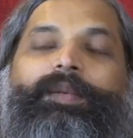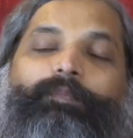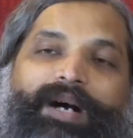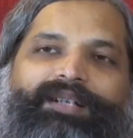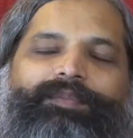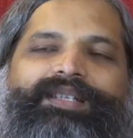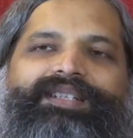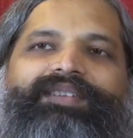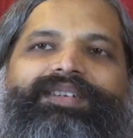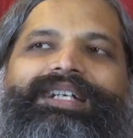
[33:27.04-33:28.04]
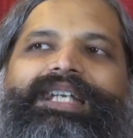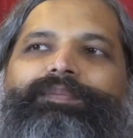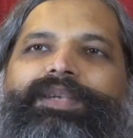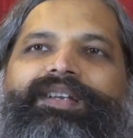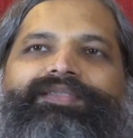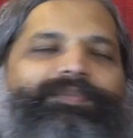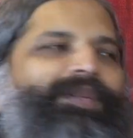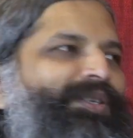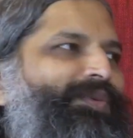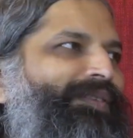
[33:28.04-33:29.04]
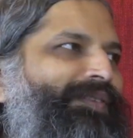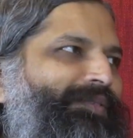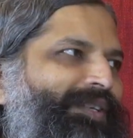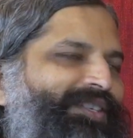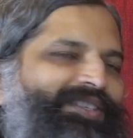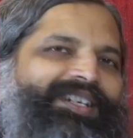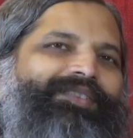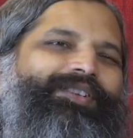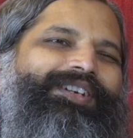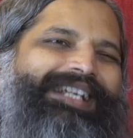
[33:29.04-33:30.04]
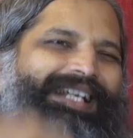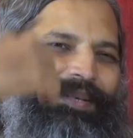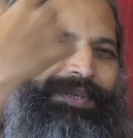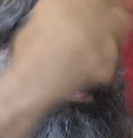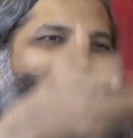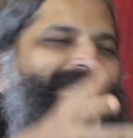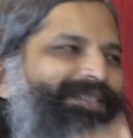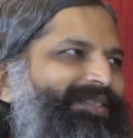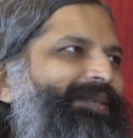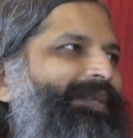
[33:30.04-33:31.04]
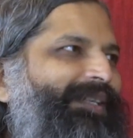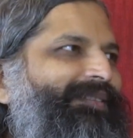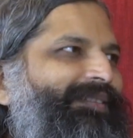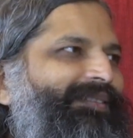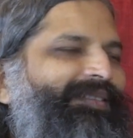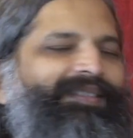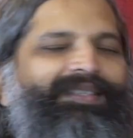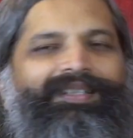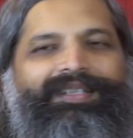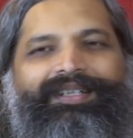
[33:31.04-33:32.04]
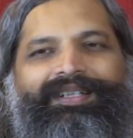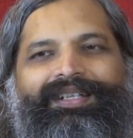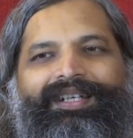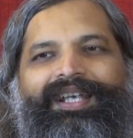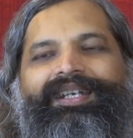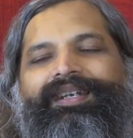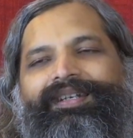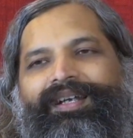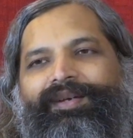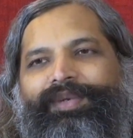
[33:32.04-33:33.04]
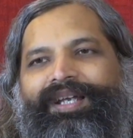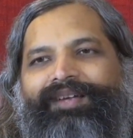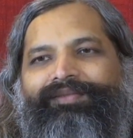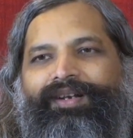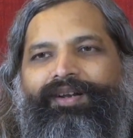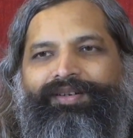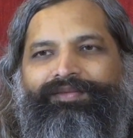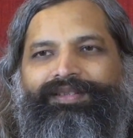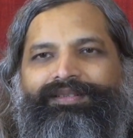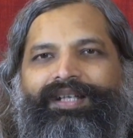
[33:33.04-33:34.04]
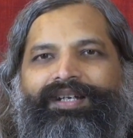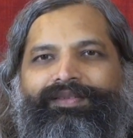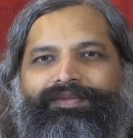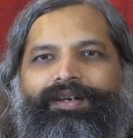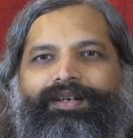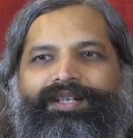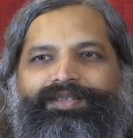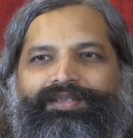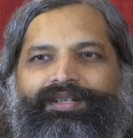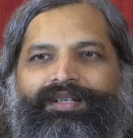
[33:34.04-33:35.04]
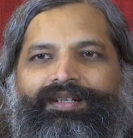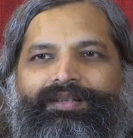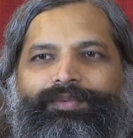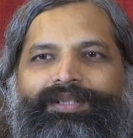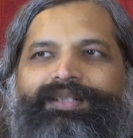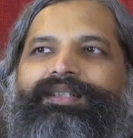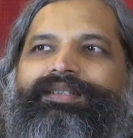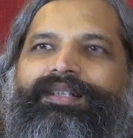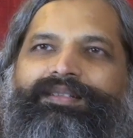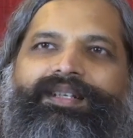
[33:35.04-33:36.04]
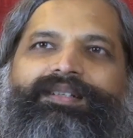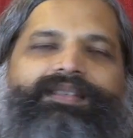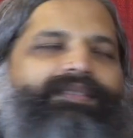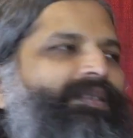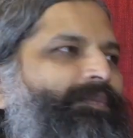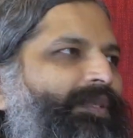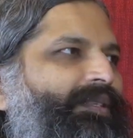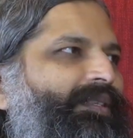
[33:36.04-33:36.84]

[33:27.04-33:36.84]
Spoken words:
but must have a deep enough spiritual foundation if you're dealing with those extreme cases. In India, we have a lot of this kind of knowledge within the tantric system.